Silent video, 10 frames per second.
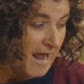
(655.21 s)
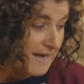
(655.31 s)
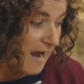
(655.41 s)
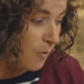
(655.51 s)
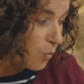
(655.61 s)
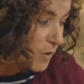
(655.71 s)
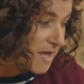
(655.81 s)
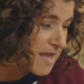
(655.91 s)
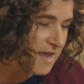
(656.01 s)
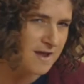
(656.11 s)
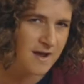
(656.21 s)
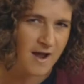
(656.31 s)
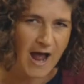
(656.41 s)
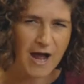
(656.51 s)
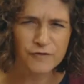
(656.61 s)
Now, we
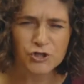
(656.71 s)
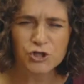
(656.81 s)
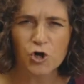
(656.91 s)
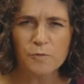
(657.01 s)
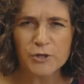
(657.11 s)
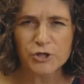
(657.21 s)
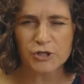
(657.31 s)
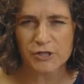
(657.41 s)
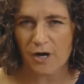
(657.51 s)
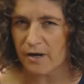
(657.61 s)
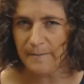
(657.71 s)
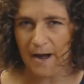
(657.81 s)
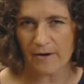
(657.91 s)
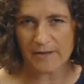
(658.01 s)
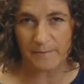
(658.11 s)
have so much to talk
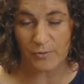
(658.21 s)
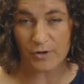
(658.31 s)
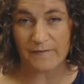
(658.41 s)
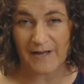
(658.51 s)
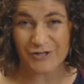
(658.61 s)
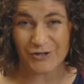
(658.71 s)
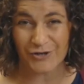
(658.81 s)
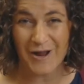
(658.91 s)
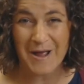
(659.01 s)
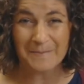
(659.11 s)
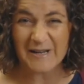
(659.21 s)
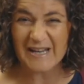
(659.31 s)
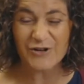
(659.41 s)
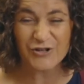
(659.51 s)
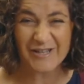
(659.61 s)
about in the book of Esther, but
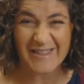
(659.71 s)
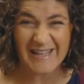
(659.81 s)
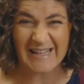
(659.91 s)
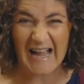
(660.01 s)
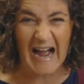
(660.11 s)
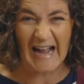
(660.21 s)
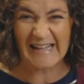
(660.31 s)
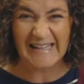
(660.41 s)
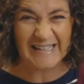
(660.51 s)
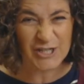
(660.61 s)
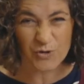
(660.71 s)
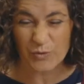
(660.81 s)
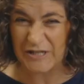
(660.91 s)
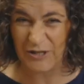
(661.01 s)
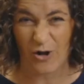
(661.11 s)
here's the thing. I can't squeeze it